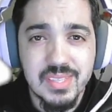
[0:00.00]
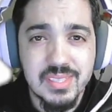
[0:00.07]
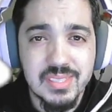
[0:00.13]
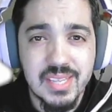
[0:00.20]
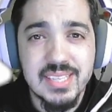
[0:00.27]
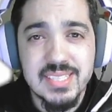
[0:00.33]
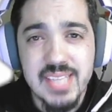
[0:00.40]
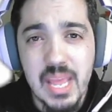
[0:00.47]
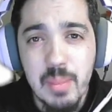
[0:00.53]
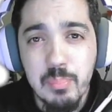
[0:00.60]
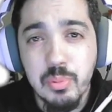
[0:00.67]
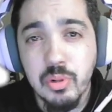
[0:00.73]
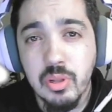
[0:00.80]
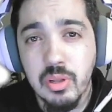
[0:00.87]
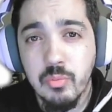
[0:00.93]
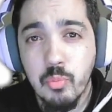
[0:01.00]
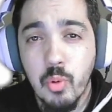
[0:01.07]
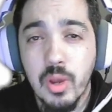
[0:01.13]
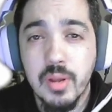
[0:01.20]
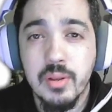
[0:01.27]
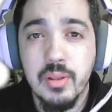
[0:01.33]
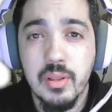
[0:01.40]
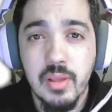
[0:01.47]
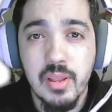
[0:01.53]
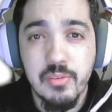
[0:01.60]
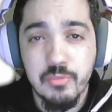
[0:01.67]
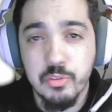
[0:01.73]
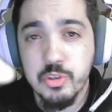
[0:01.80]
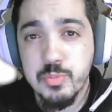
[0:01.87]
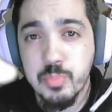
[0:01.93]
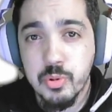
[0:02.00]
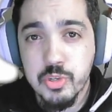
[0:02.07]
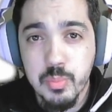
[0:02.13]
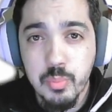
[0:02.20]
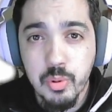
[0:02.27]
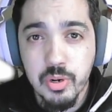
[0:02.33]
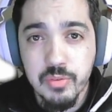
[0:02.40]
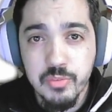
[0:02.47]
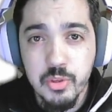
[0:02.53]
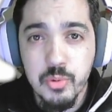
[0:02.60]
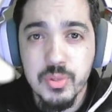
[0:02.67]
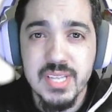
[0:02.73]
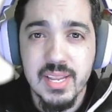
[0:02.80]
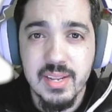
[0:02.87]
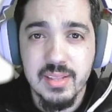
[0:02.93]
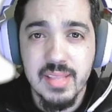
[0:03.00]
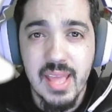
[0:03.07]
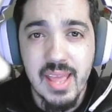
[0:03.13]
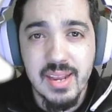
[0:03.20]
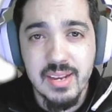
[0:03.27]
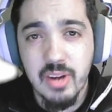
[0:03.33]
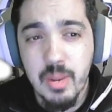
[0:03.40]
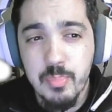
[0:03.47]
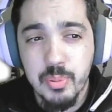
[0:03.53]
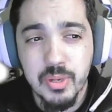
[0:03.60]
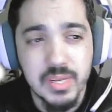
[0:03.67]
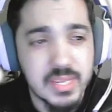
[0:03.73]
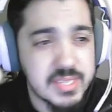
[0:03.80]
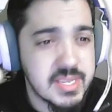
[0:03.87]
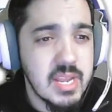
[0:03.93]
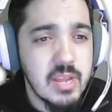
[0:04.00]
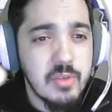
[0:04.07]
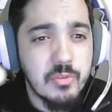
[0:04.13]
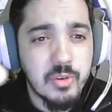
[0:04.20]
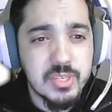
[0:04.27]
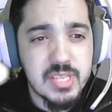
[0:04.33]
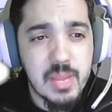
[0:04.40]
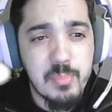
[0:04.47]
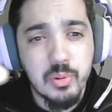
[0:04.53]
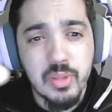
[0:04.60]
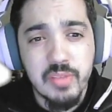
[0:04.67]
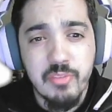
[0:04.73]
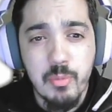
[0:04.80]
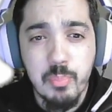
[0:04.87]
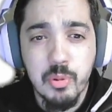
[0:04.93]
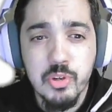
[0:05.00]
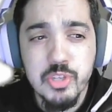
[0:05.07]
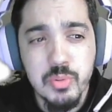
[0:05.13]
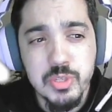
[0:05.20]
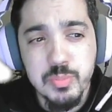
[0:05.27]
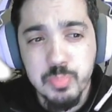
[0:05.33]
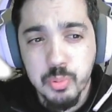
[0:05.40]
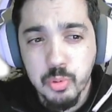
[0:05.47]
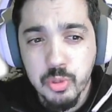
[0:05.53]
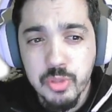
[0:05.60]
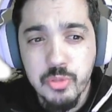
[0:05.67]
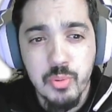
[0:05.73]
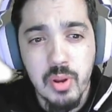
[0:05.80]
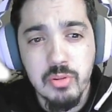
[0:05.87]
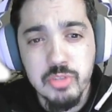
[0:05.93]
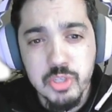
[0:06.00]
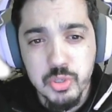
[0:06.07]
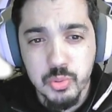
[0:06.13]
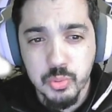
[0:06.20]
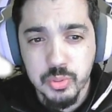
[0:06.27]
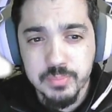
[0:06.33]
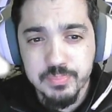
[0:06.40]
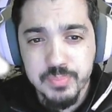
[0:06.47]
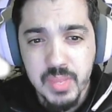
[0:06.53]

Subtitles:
example of what a first person point of view is, and that here I put is, for example, if a person was bullied throughout school